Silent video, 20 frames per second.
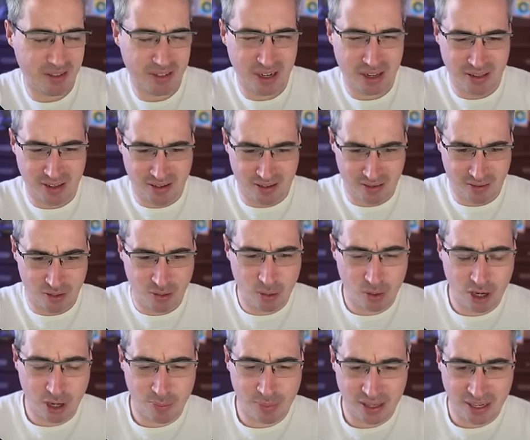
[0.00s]
There's nothing
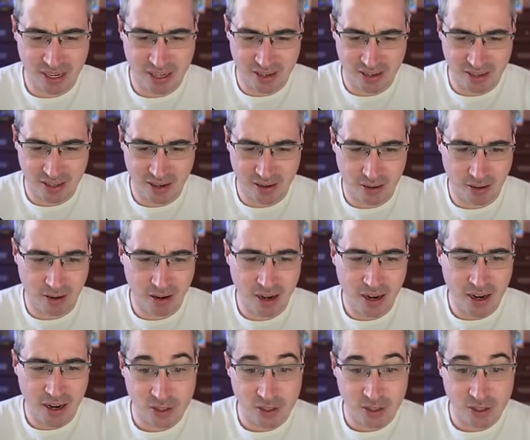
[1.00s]
too complicated here.